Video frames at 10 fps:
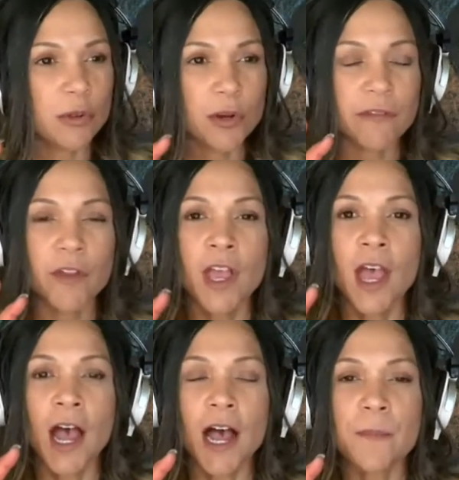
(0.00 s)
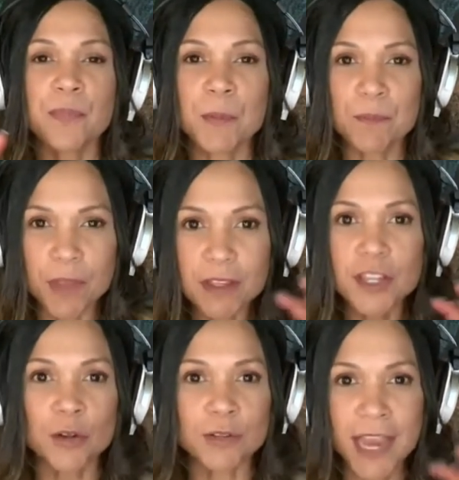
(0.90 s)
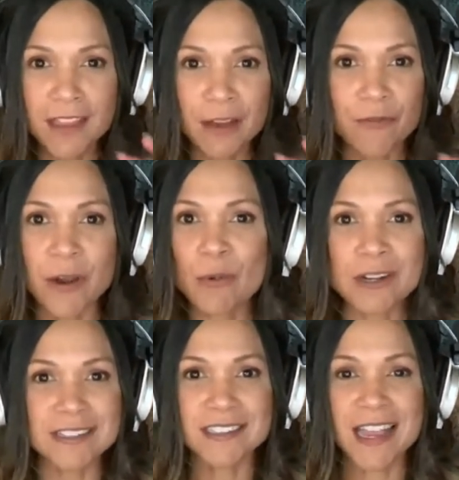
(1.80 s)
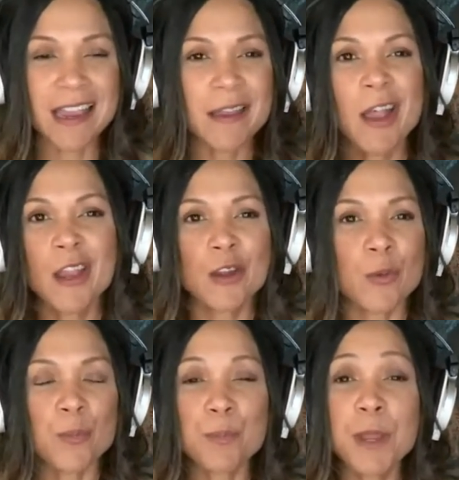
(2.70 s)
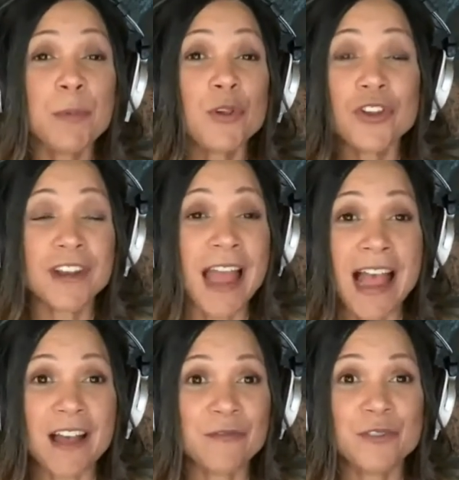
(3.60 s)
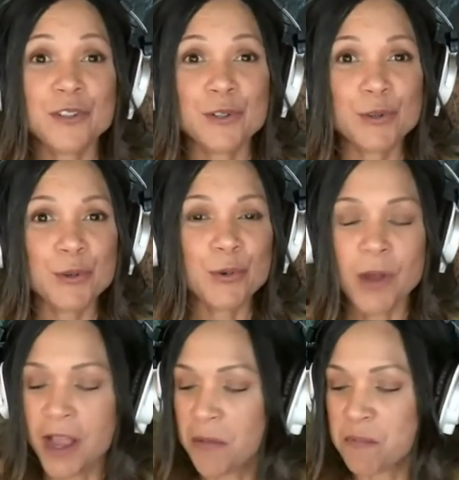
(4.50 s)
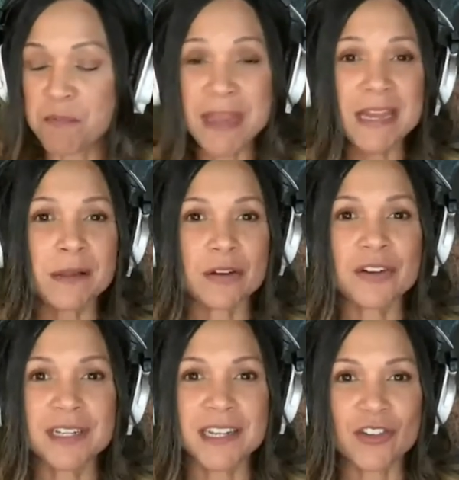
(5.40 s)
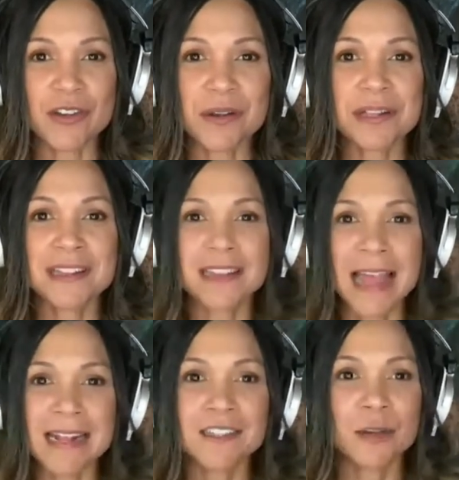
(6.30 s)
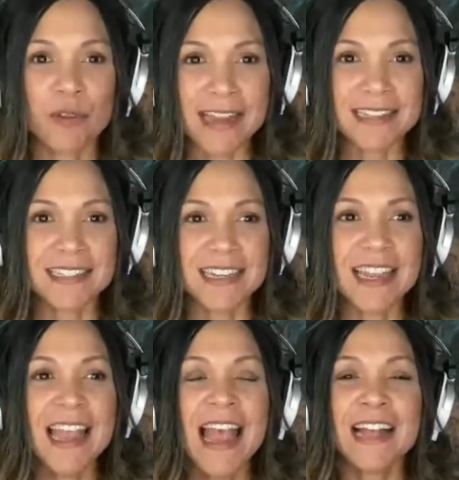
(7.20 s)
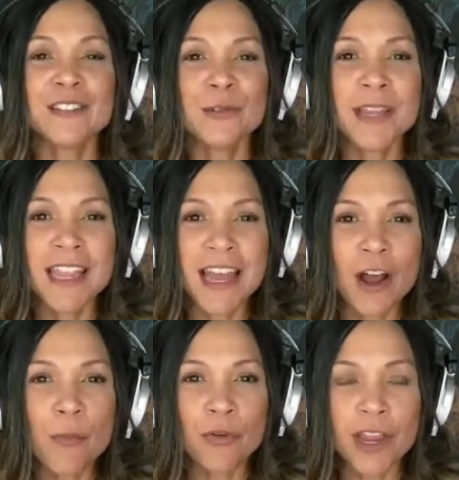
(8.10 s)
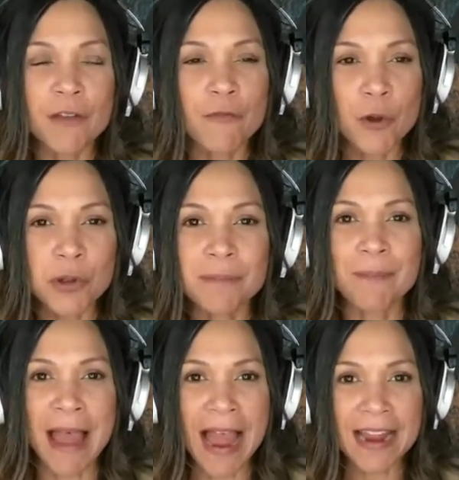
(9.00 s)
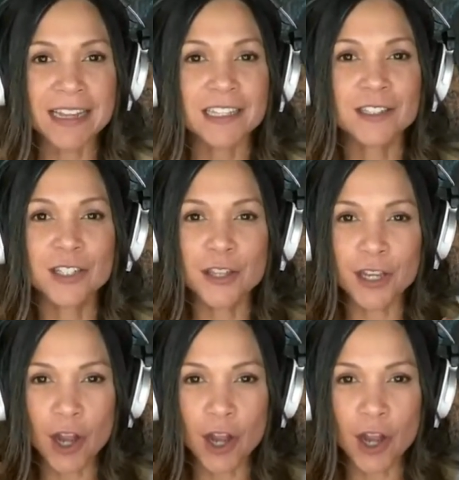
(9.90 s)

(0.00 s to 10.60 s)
sort of, um, you know, take that framework and say, you know, people shouldn't have to meet certain conditions like sobriety. And so again, I'll bring folks back to the